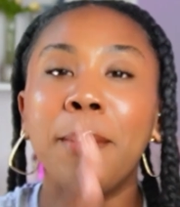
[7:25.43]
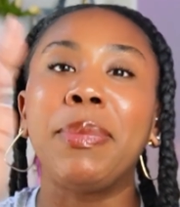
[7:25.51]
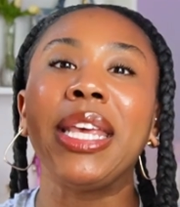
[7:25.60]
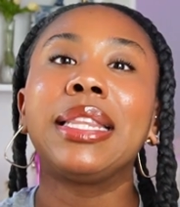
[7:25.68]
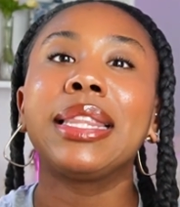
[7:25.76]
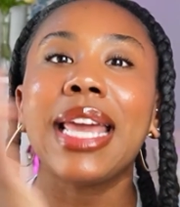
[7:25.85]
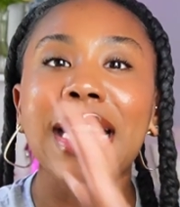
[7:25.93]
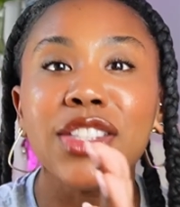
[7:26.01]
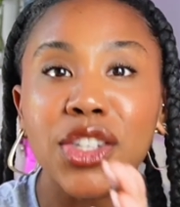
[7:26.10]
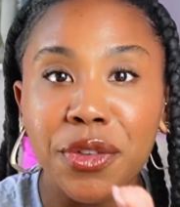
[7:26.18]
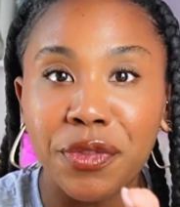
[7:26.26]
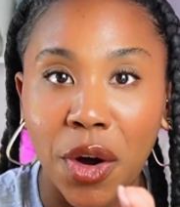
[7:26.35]
be
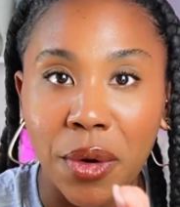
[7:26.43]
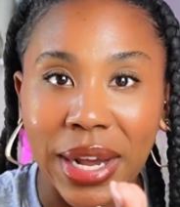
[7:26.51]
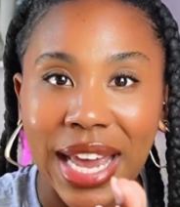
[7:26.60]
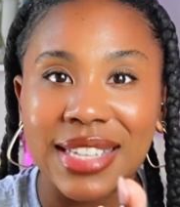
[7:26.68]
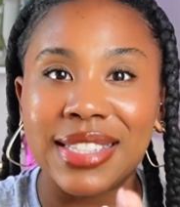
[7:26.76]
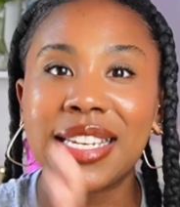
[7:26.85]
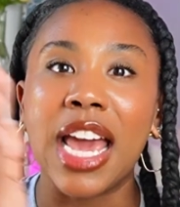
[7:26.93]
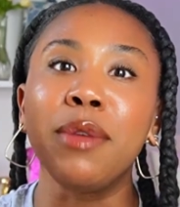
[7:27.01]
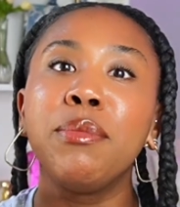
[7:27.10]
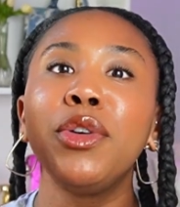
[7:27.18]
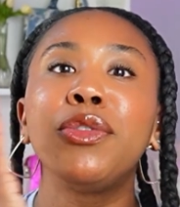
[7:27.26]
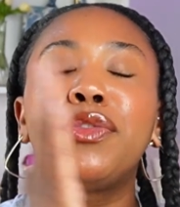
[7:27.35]
laser focused, and
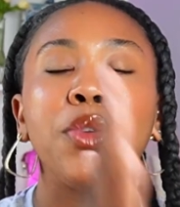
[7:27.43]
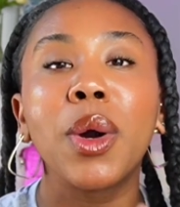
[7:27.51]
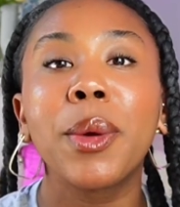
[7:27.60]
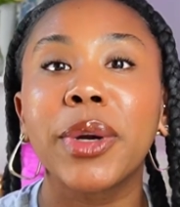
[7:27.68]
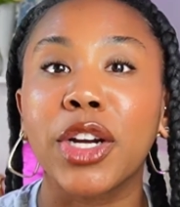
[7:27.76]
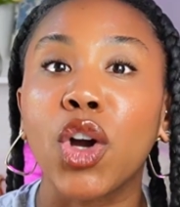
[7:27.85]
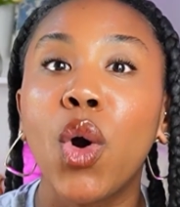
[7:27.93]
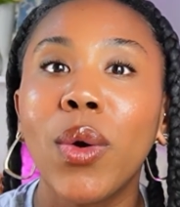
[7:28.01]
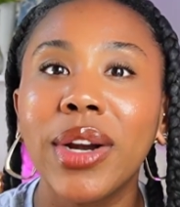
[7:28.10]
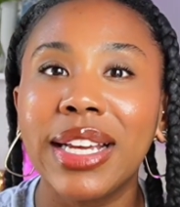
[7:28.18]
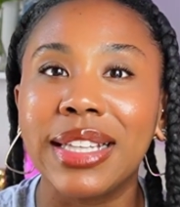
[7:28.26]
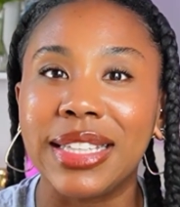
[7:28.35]
move forward
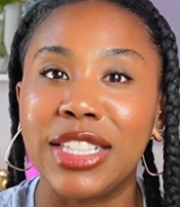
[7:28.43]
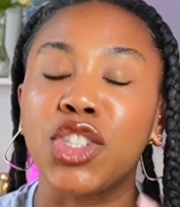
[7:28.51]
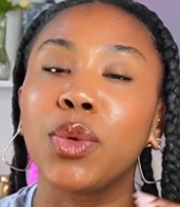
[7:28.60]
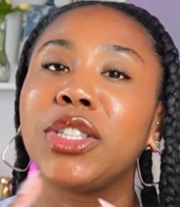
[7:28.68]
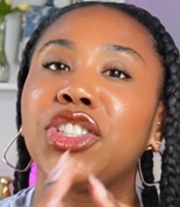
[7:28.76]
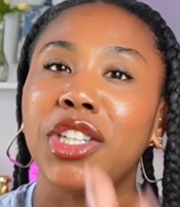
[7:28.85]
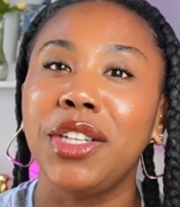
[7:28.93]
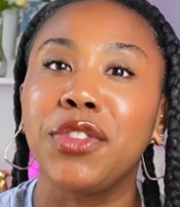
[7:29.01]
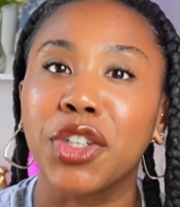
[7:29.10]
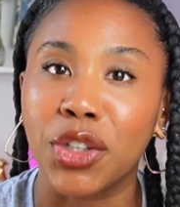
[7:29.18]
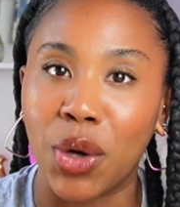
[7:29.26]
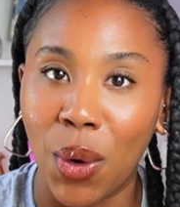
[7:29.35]
accordingly to achieve
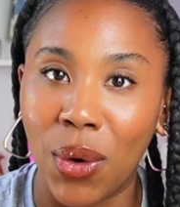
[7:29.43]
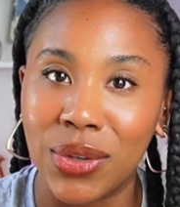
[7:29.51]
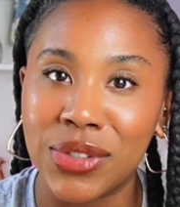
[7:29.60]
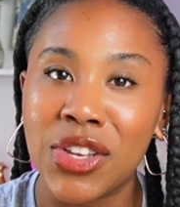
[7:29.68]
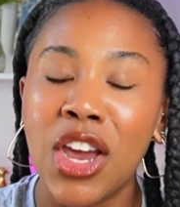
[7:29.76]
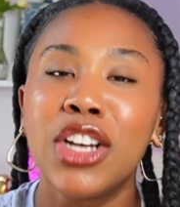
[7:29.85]
your goals.